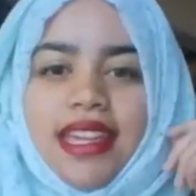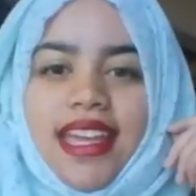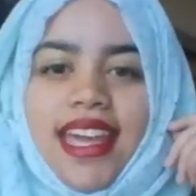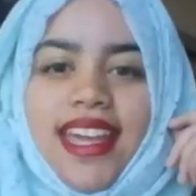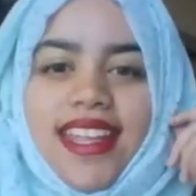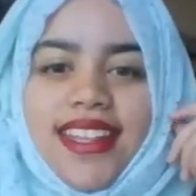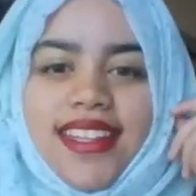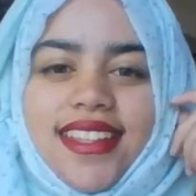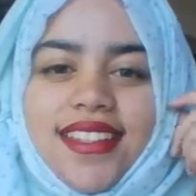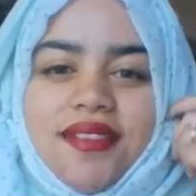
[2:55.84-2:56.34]

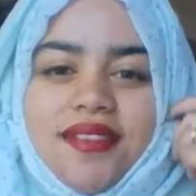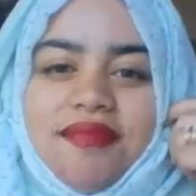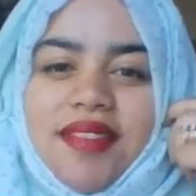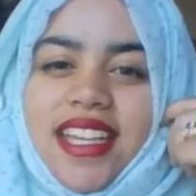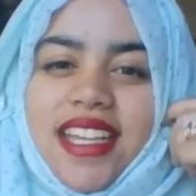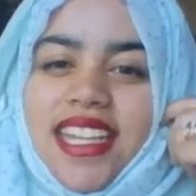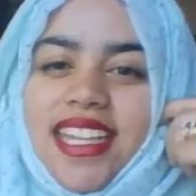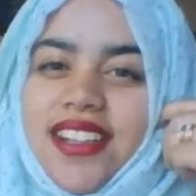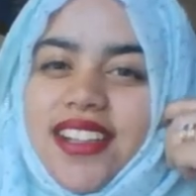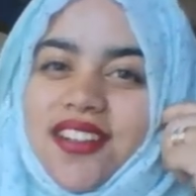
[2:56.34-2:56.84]
cat
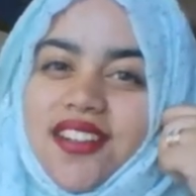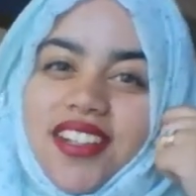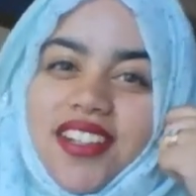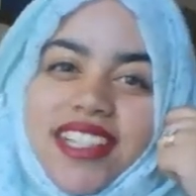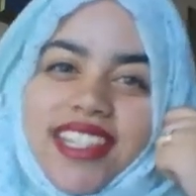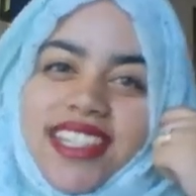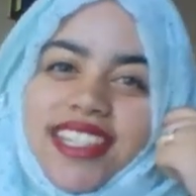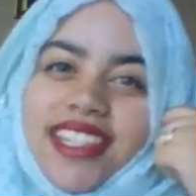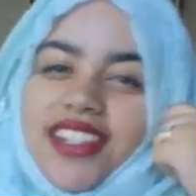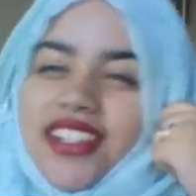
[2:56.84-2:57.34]
making
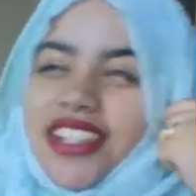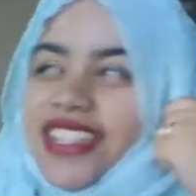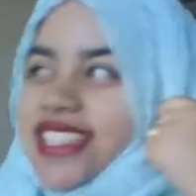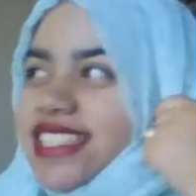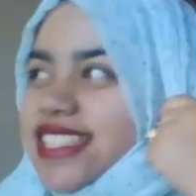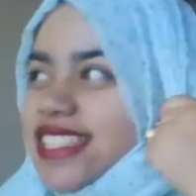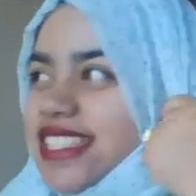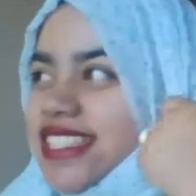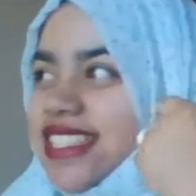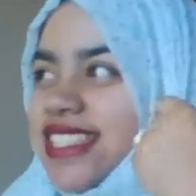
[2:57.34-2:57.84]
weird
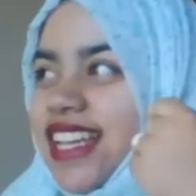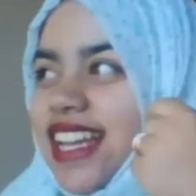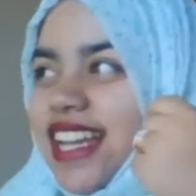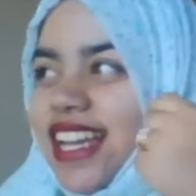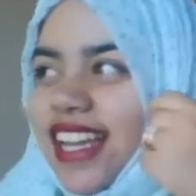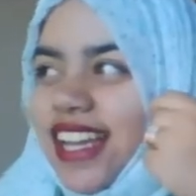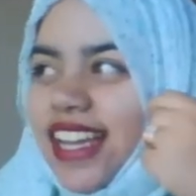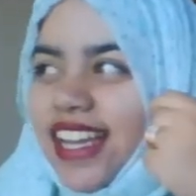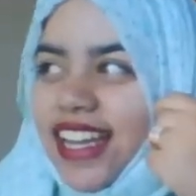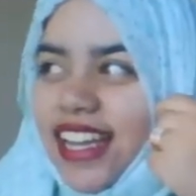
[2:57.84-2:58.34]
noises.
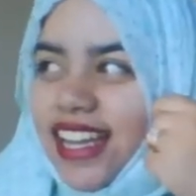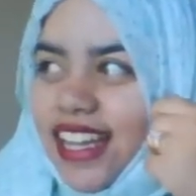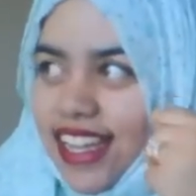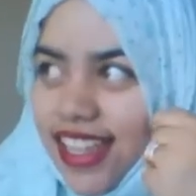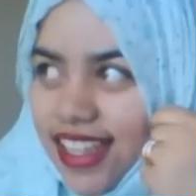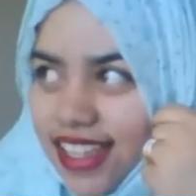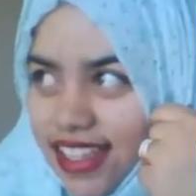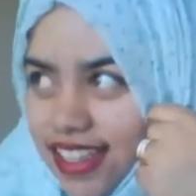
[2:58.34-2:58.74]
My